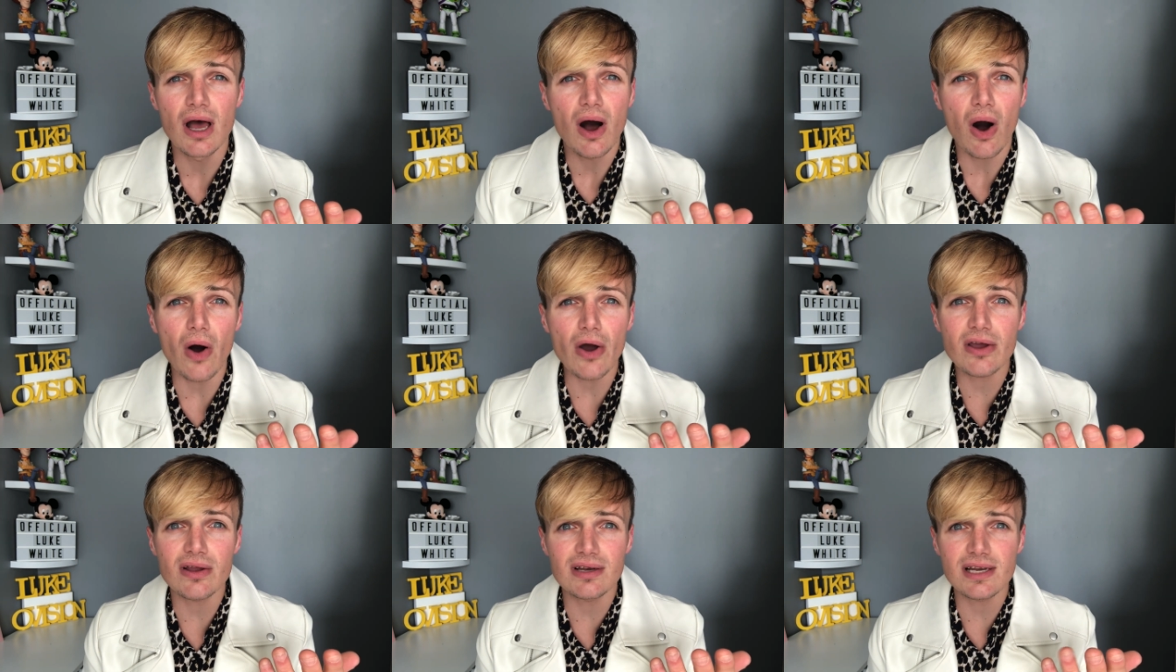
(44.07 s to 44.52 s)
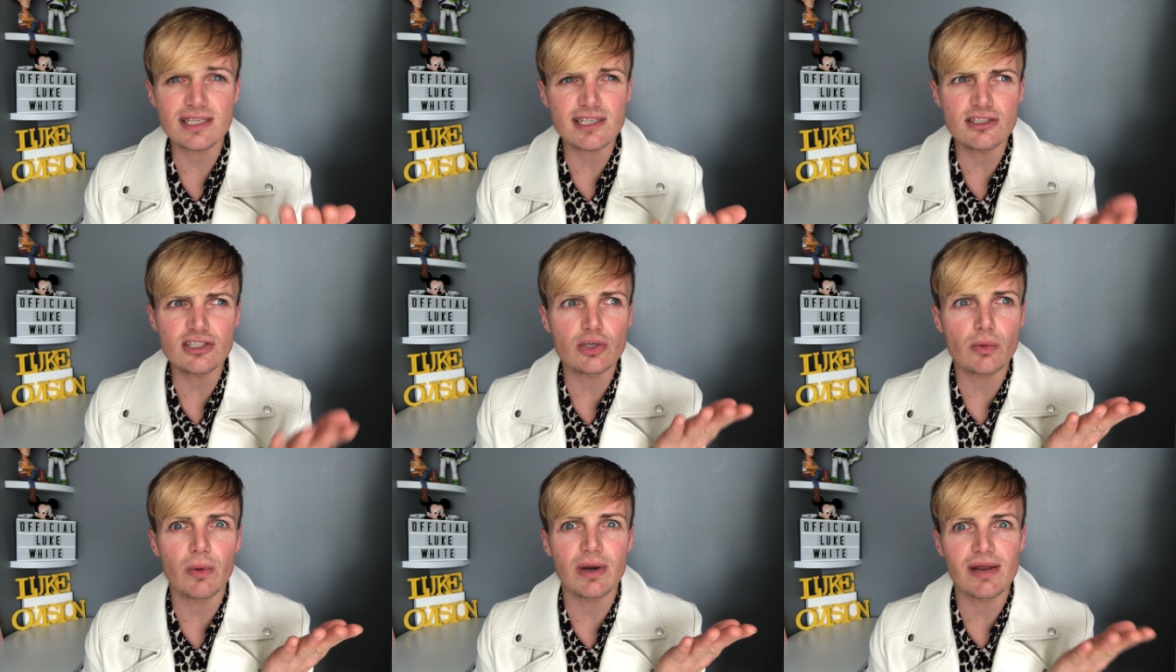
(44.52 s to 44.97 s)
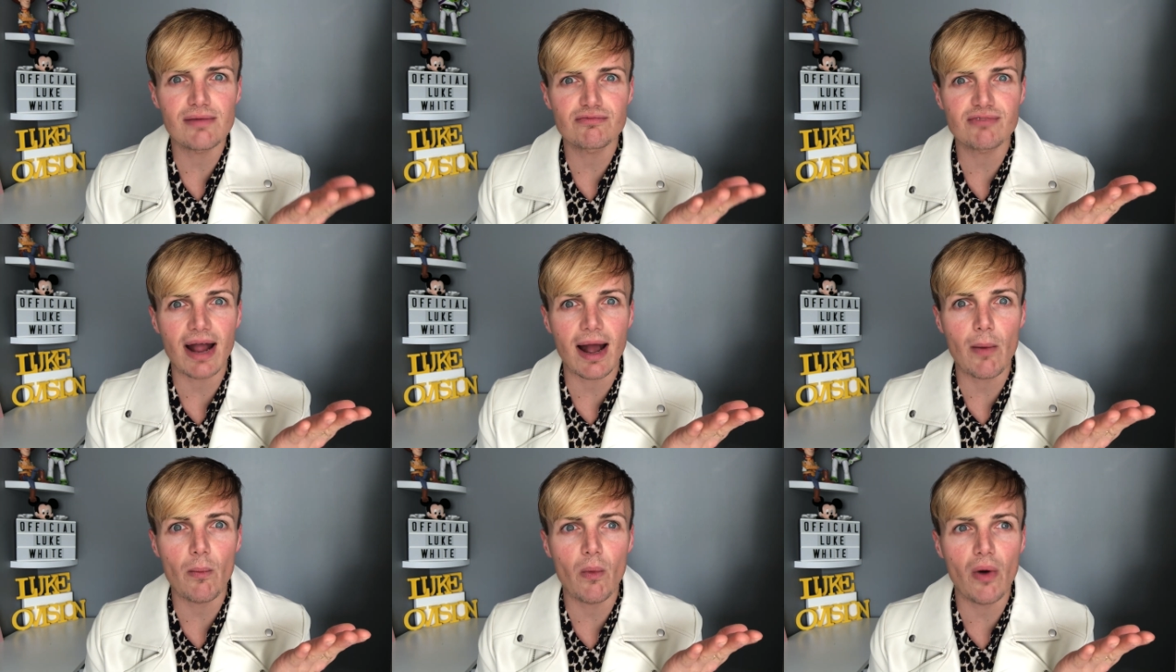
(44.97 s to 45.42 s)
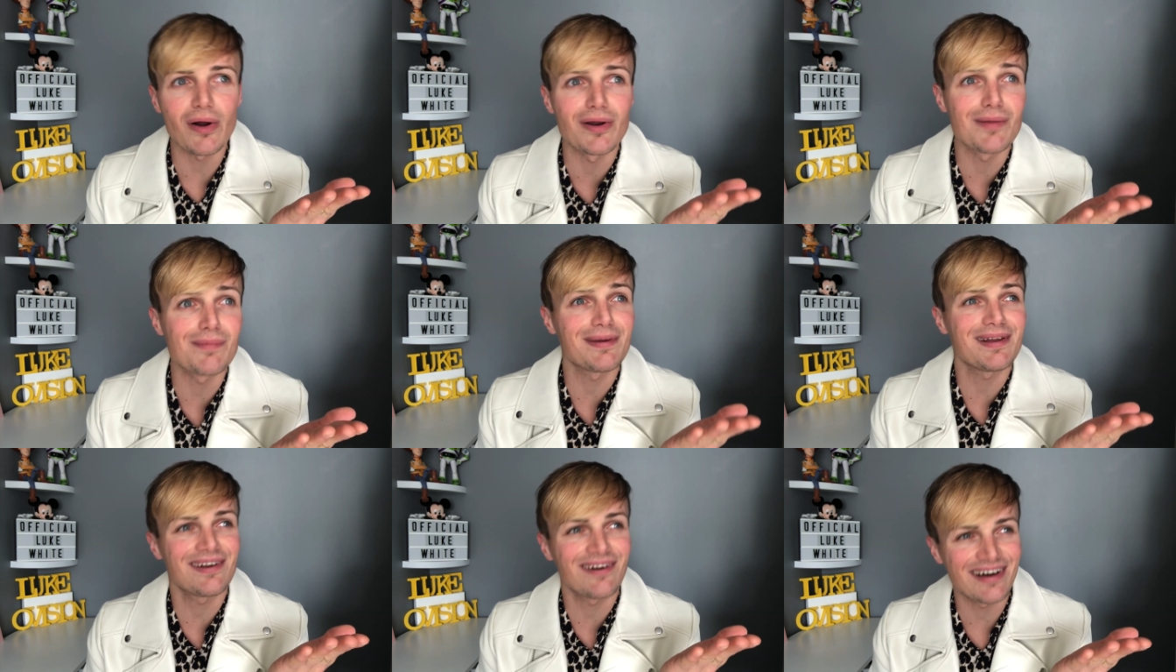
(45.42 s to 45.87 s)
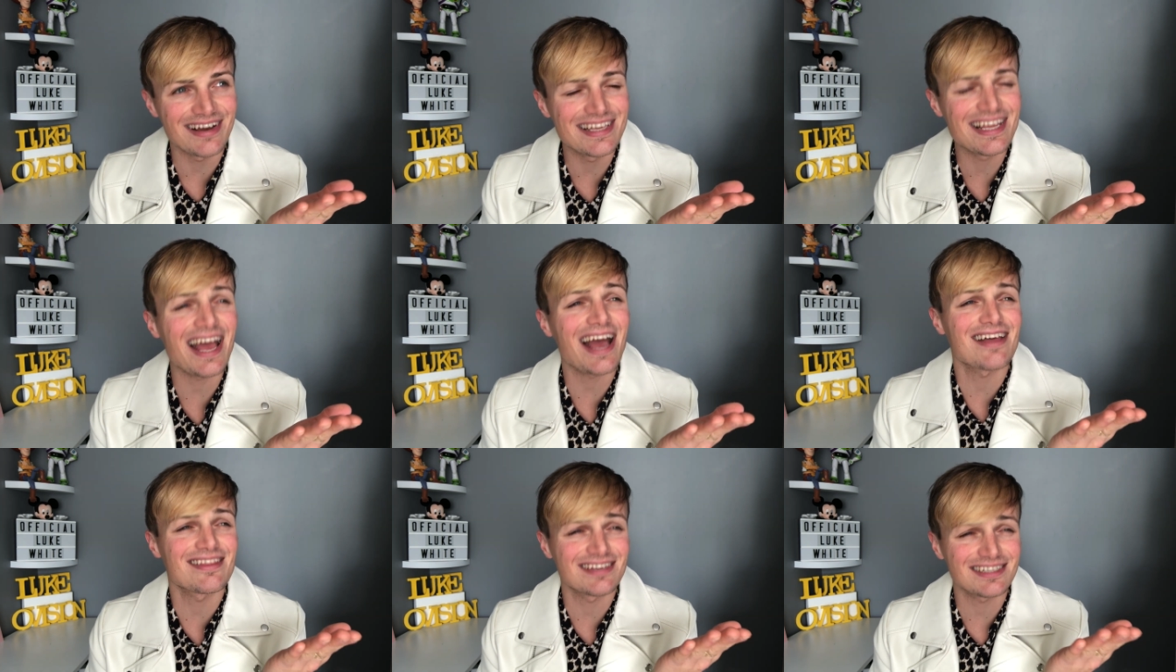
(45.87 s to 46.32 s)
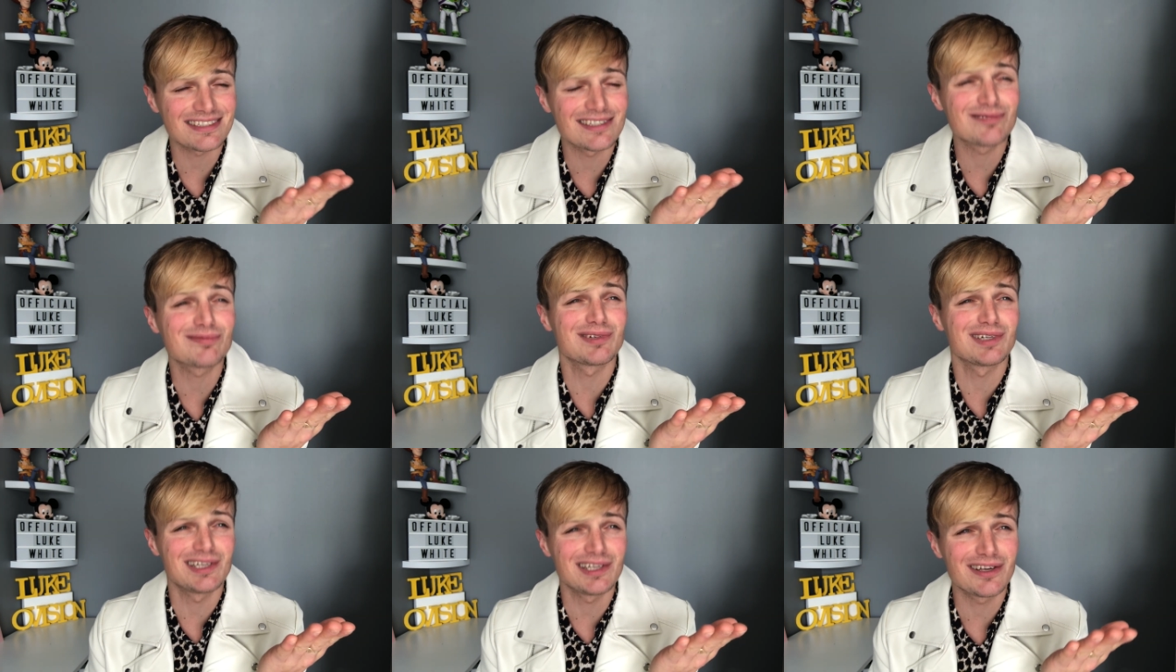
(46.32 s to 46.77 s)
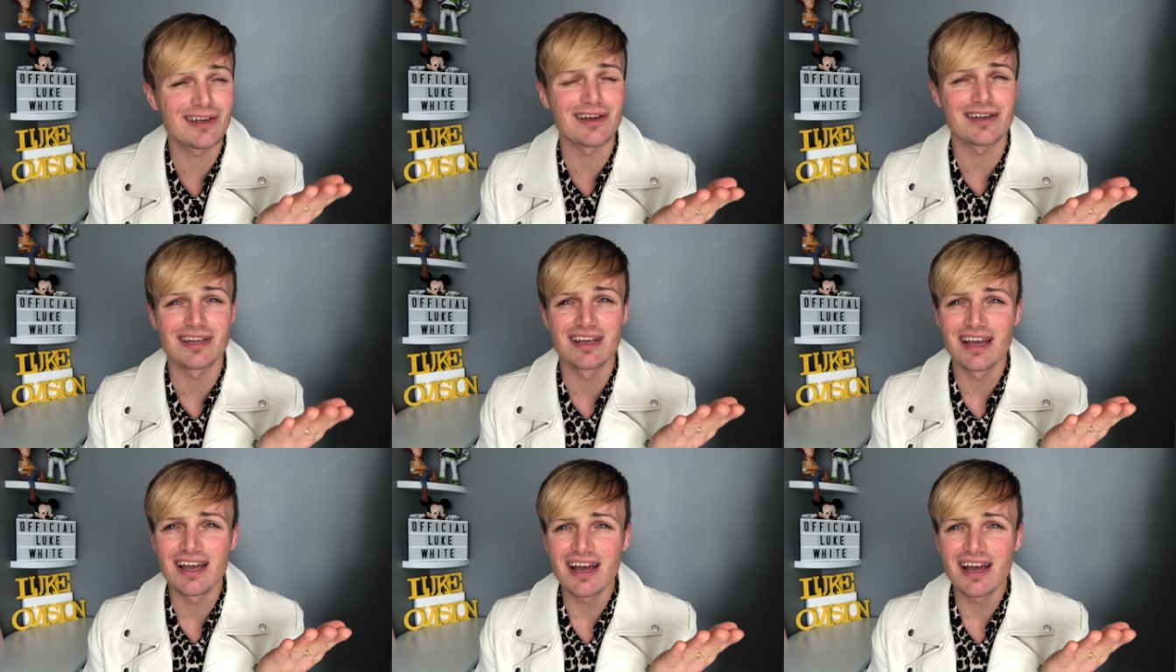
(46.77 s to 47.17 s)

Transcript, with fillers: I could listen to one in round one and be like, yeah, this is really good.